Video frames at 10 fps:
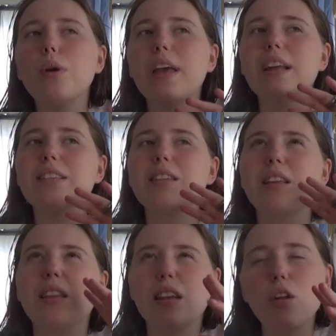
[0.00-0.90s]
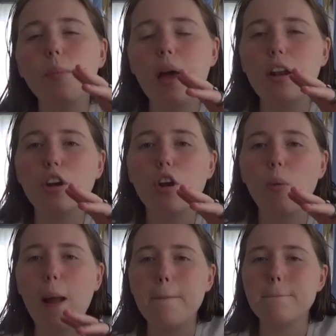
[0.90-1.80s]
gets a little better
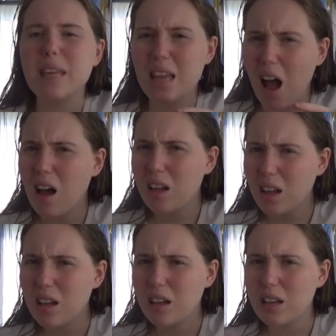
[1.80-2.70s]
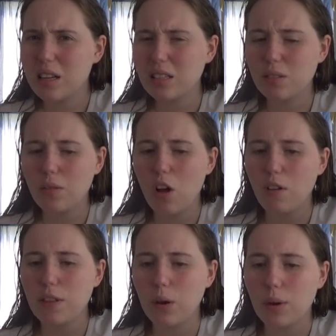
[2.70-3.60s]
when Bianca is
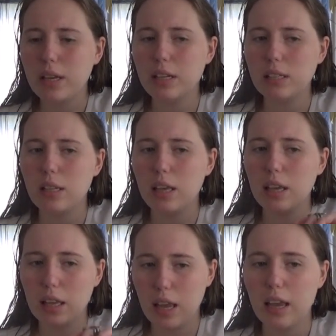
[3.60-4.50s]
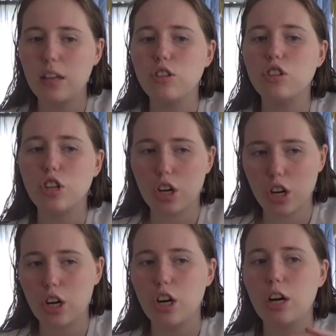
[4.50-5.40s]
involved, like when he's like engaged to
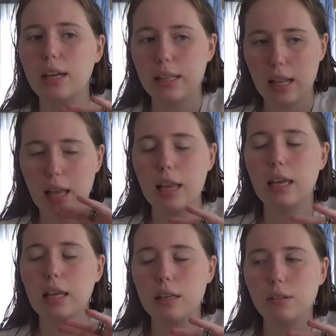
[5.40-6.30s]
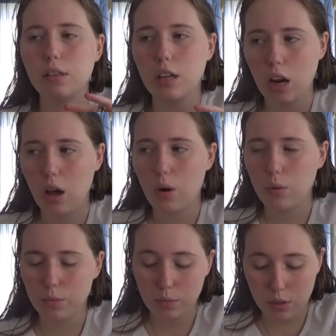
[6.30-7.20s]
her and like, you
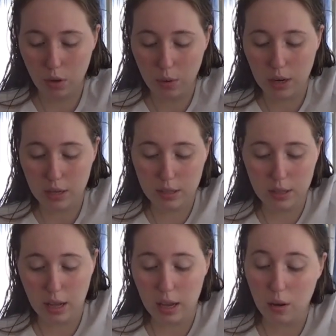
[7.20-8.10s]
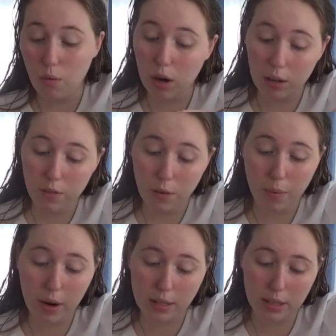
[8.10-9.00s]
know, doing his thing and running for
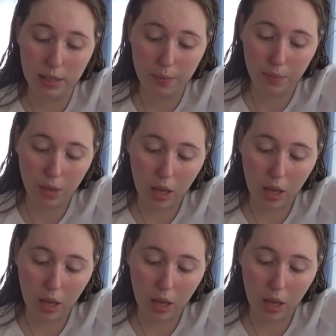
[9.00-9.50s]
president.